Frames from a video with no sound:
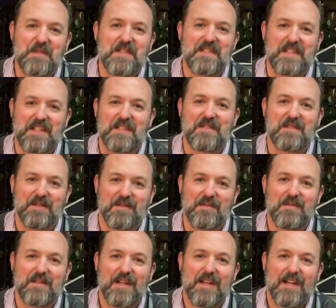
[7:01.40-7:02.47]
to see you soon.
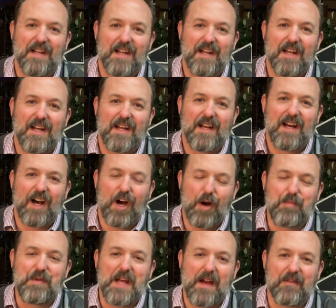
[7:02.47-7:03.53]
I
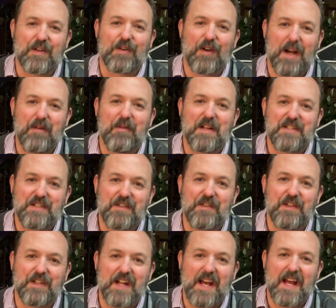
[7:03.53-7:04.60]
hope you have a great rest of
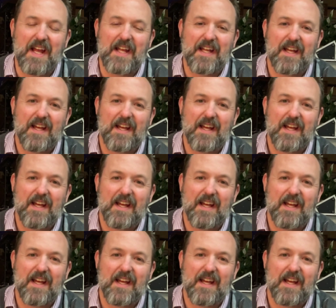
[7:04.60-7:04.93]
your day,